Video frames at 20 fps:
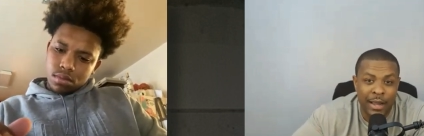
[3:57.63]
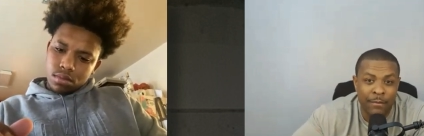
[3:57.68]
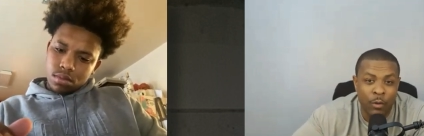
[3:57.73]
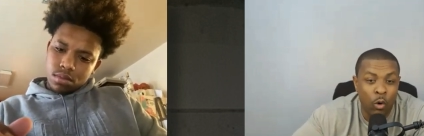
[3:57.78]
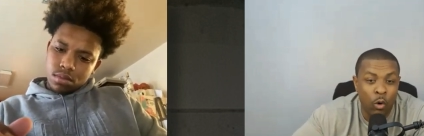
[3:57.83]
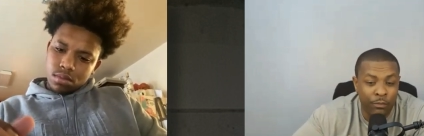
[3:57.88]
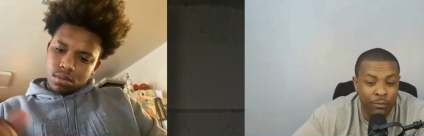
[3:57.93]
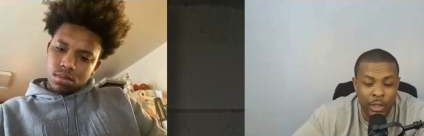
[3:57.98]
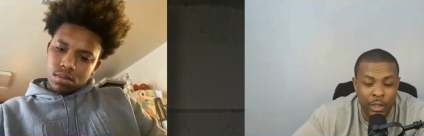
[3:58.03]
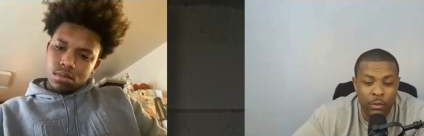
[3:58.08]

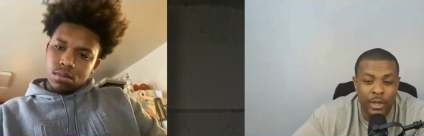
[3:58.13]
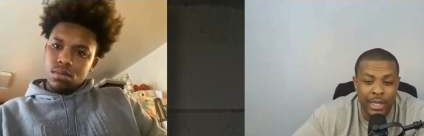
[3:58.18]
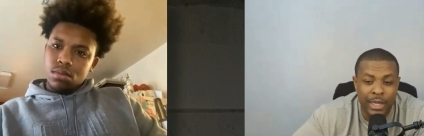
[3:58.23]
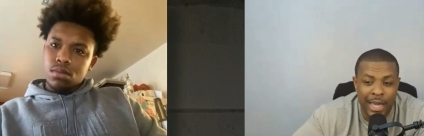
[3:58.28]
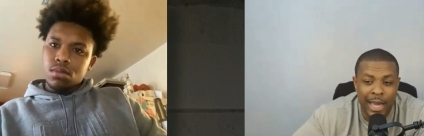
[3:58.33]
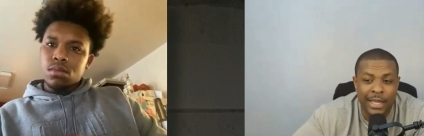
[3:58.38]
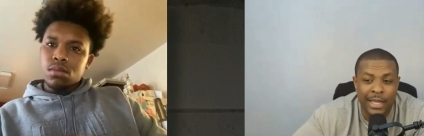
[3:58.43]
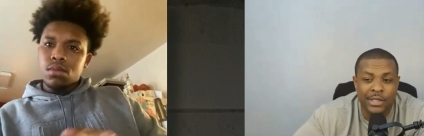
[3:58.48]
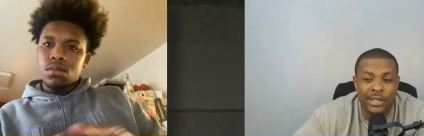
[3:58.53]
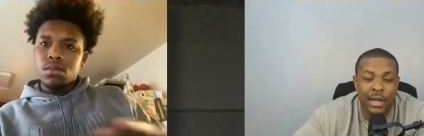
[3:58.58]
Speaker 1: Hopefully we
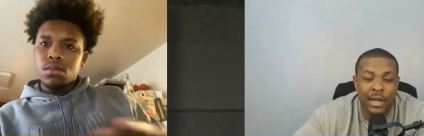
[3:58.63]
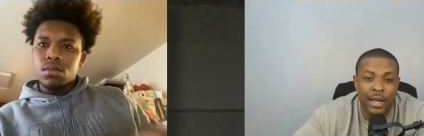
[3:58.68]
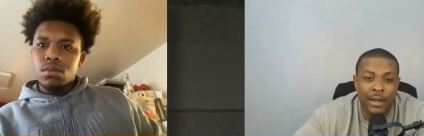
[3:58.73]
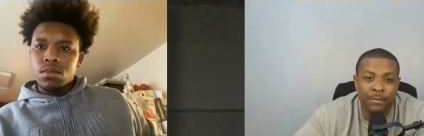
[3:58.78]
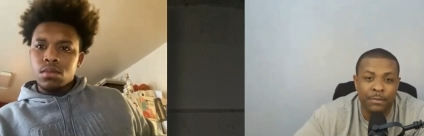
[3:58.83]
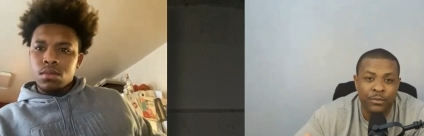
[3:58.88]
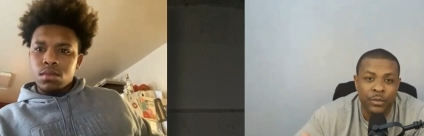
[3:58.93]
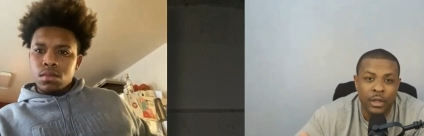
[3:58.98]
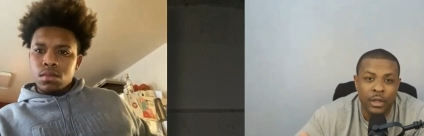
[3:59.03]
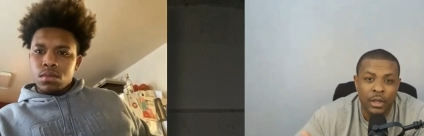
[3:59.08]
can today.
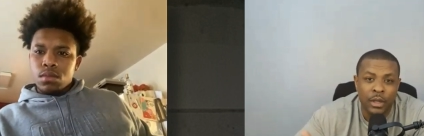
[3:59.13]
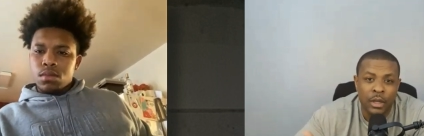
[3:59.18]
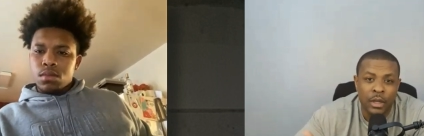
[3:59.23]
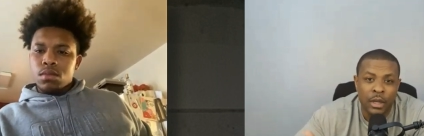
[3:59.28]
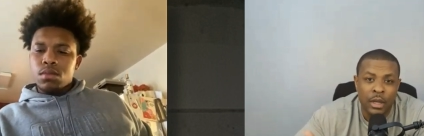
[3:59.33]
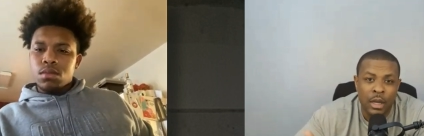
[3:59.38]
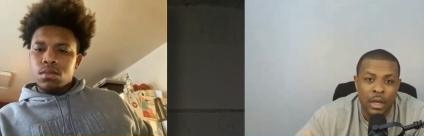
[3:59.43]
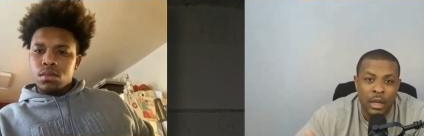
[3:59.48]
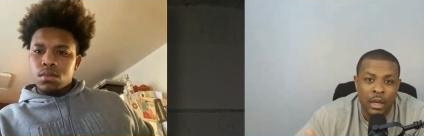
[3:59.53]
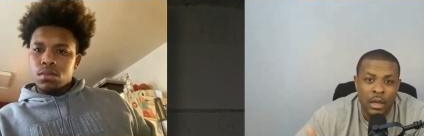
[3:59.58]

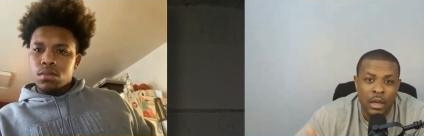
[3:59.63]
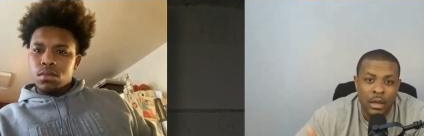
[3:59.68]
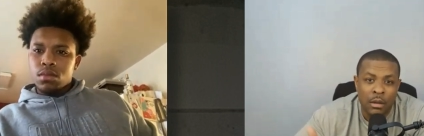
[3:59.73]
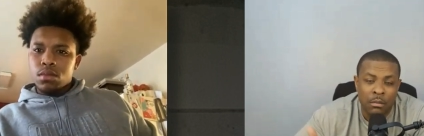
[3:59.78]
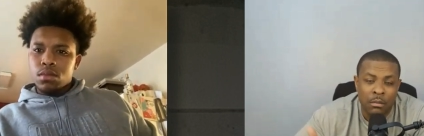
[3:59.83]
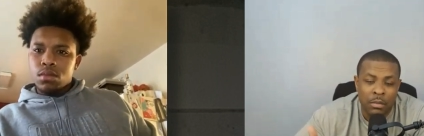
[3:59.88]
But I